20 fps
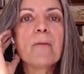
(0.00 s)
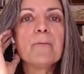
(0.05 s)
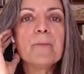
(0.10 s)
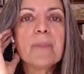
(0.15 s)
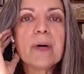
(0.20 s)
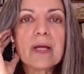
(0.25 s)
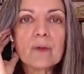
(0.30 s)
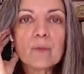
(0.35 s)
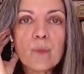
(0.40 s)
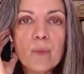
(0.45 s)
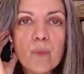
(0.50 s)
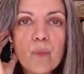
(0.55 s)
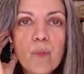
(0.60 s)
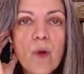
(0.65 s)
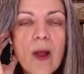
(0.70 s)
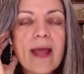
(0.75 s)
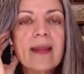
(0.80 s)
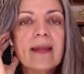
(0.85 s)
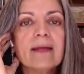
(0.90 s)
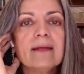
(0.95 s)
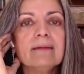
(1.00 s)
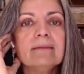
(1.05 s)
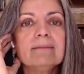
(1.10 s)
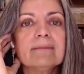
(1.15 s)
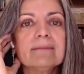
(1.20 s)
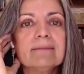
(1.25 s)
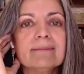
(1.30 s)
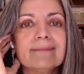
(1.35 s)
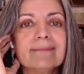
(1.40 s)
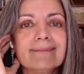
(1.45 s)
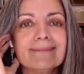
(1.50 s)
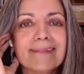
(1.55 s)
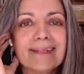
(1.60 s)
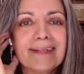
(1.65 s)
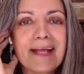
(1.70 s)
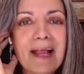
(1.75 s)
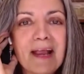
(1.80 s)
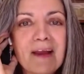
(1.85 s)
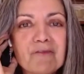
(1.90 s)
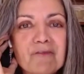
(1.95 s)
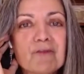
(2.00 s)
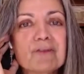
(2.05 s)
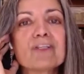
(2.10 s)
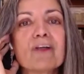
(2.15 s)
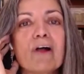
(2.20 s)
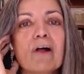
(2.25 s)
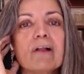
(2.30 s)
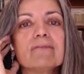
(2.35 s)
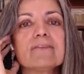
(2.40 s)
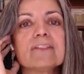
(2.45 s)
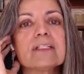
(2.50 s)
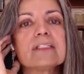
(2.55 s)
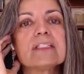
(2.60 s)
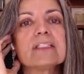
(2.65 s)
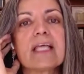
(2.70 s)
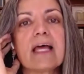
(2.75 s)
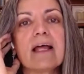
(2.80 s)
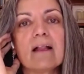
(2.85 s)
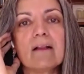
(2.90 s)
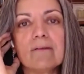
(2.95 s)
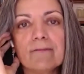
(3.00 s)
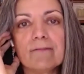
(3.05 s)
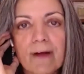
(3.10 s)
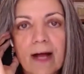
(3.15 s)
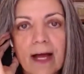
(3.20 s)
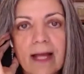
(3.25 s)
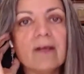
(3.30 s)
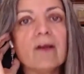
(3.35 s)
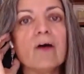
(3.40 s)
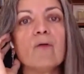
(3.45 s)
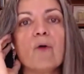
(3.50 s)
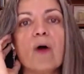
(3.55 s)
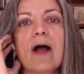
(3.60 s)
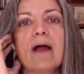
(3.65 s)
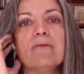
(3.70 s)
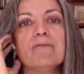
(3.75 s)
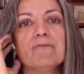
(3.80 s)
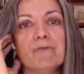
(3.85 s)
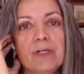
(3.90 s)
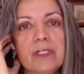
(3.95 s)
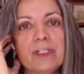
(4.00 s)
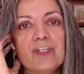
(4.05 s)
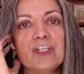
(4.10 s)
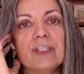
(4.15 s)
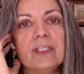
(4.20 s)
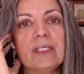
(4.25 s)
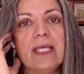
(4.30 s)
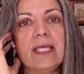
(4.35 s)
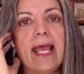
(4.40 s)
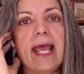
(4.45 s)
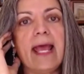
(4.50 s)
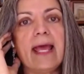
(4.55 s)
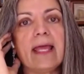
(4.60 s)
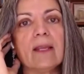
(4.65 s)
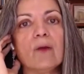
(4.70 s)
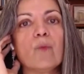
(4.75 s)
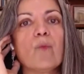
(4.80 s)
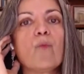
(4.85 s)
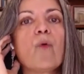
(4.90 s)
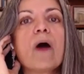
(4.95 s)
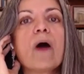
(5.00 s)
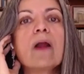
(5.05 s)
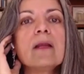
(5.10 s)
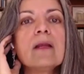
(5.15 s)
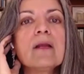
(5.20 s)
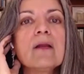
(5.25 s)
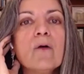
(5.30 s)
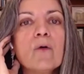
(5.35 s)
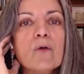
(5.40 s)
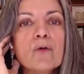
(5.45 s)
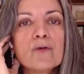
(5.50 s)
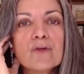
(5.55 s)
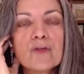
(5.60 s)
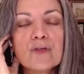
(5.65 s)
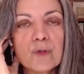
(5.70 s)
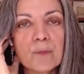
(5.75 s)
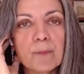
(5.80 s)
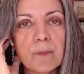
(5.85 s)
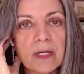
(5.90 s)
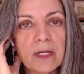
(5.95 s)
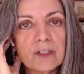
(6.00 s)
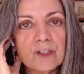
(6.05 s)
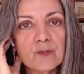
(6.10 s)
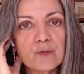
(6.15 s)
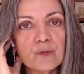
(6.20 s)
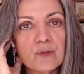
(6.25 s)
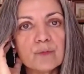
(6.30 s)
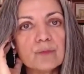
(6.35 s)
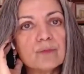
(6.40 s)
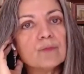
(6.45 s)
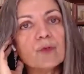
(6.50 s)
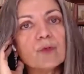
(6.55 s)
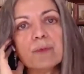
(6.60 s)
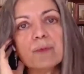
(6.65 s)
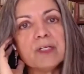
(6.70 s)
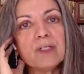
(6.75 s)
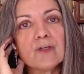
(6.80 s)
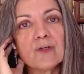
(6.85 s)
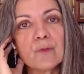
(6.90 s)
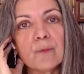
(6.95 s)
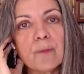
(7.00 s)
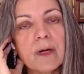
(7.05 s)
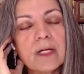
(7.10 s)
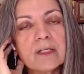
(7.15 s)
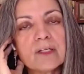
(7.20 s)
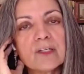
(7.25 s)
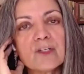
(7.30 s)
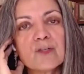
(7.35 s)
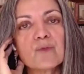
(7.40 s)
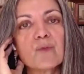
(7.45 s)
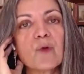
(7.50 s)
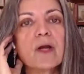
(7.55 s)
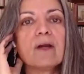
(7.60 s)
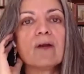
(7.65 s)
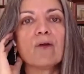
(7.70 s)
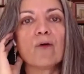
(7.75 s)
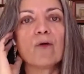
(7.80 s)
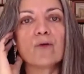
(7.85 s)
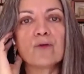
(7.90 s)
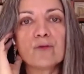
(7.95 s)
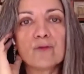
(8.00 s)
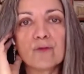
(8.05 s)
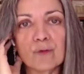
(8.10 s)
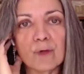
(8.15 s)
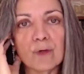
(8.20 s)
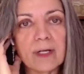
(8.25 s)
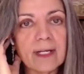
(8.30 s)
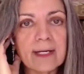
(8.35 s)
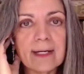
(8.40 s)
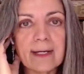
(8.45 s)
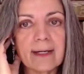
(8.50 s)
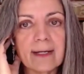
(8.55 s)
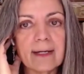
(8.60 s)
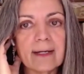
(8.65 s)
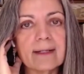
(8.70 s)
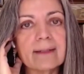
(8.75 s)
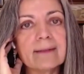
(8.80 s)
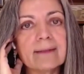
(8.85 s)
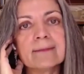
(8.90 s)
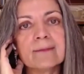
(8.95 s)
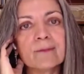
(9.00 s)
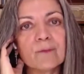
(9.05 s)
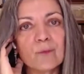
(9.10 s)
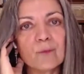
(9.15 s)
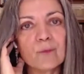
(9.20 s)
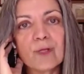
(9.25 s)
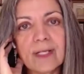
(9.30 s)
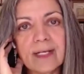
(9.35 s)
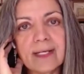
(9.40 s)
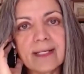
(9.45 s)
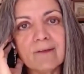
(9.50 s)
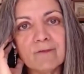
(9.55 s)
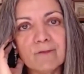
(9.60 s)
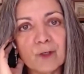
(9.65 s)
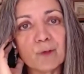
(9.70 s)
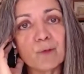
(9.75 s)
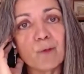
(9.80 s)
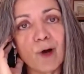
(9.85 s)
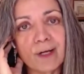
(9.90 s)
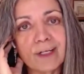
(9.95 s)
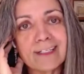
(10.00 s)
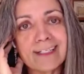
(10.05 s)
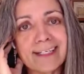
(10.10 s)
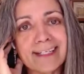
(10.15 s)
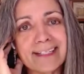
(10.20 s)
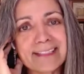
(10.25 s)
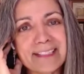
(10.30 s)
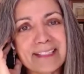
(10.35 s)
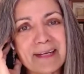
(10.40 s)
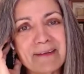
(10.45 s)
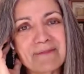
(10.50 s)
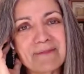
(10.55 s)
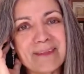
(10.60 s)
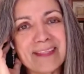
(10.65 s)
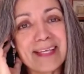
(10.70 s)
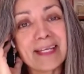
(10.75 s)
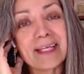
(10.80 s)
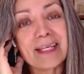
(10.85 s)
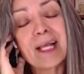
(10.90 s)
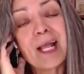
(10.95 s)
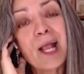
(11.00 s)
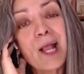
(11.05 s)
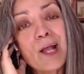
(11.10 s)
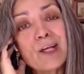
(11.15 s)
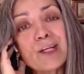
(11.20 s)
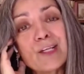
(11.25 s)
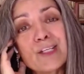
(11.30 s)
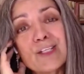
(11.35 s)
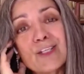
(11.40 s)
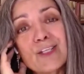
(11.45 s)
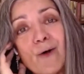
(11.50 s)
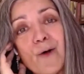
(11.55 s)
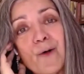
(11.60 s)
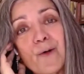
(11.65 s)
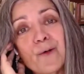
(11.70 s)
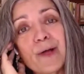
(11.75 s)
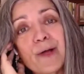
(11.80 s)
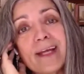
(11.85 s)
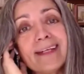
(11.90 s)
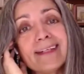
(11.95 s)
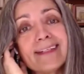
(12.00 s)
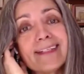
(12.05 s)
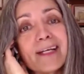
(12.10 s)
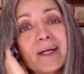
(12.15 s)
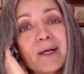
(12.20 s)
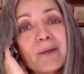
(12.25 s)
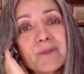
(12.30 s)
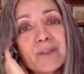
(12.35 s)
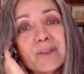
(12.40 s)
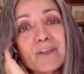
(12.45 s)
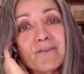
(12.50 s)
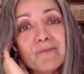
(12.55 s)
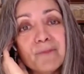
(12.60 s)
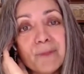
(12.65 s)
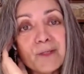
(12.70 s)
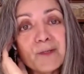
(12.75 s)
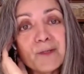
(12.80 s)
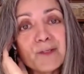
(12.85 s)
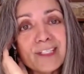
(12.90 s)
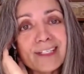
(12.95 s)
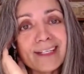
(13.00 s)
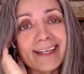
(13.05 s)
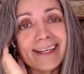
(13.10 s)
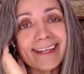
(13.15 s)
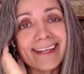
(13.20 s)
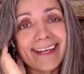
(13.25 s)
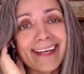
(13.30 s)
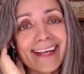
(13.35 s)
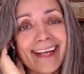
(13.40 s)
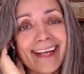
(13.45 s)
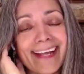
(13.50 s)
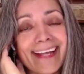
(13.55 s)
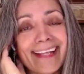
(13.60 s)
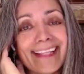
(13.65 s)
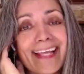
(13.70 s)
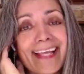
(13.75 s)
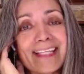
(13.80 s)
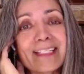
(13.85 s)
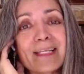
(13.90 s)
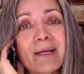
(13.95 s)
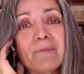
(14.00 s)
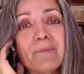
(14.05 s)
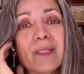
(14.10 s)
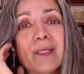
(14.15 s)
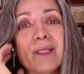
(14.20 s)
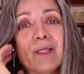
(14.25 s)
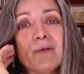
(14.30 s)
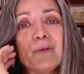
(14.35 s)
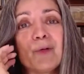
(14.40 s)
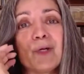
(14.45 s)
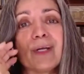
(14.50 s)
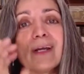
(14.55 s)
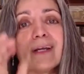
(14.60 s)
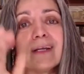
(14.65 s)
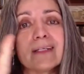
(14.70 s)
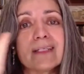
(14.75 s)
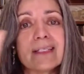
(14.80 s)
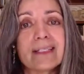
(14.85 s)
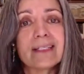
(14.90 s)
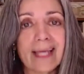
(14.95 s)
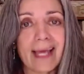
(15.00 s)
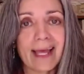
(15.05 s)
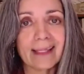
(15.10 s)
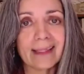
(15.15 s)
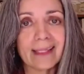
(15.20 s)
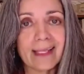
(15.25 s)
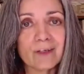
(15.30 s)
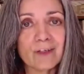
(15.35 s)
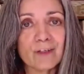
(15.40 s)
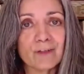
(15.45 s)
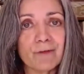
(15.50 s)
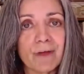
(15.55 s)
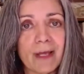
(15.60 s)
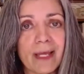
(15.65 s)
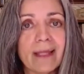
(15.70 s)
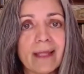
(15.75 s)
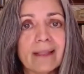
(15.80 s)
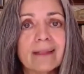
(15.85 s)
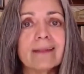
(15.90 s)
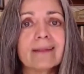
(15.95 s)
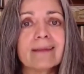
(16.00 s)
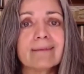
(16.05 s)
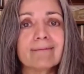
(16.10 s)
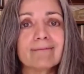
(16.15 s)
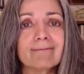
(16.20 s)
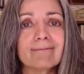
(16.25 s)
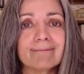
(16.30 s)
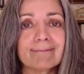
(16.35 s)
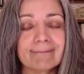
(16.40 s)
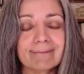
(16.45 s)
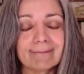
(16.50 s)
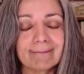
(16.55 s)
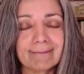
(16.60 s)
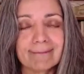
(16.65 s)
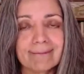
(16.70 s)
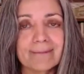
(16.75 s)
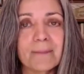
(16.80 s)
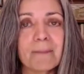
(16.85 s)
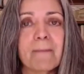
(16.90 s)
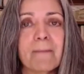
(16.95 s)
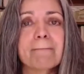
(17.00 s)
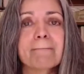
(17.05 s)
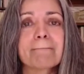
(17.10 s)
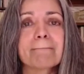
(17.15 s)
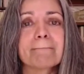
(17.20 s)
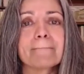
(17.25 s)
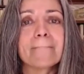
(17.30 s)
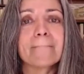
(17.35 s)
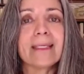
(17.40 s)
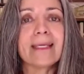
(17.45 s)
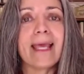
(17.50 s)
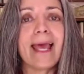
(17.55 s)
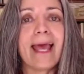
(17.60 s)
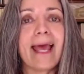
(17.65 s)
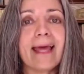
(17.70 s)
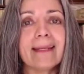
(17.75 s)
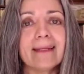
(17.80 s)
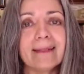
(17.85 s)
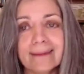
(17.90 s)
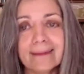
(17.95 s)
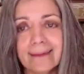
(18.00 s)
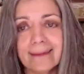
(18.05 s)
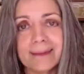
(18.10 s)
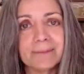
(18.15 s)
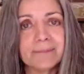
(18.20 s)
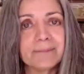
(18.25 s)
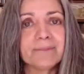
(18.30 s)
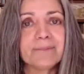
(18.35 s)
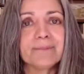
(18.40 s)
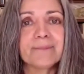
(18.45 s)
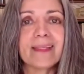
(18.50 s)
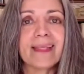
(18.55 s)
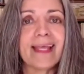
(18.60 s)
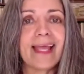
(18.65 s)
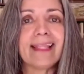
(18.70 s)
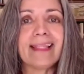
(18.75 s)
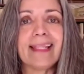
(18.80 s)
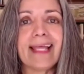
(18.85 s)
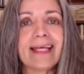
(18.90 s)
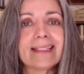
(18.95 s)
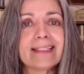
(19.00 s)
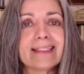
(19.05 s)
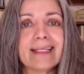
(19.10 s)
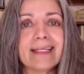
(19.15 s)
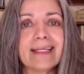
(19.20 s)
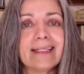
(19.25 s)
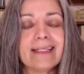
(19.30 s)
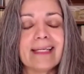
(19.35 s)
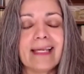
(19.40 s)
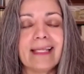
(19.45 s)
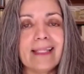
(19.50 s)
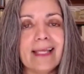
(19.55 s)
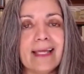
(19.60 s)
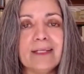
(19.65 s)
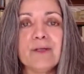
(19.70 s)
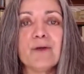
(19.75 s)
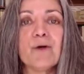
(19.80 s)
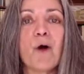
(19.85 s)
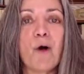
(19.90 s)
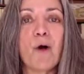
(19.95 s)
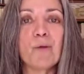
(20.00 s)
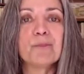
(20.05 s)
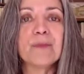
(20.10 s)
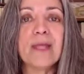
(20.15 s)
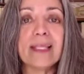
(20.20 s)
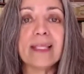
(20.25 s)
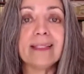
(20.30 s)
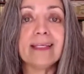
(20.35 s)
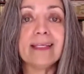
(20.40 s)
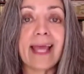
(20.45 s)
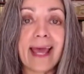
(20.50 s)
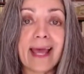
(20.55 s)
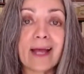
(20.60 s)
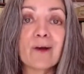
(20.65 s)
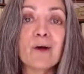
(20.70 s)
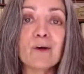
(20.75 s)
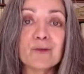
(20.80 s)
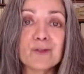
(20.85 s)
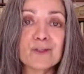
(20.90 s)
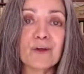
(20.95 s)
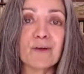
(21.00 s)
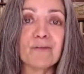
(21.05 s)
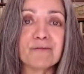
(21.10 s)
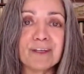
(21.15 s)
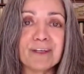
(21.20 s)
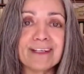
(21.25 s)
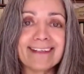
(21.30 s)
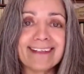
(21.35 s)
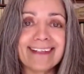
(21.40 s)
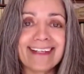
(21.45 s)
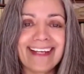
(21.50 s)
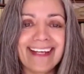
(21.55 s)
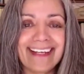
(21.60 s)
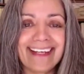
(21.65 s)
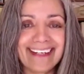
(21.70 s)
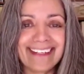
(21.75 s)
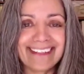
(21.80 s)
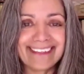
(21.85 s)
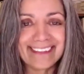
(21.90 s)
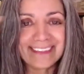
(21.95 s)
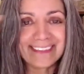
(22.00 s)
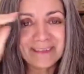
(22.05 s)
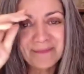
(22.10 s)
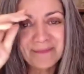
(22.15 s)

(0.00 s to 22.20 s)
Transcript: but when it resolves itself, I know I've reached the end. One note too much would be too much. One note too little would leave you wanting something. So in terms of music, that's something you would understand, that you've hit the end and that's it. And then you hope that the echoes of it linger.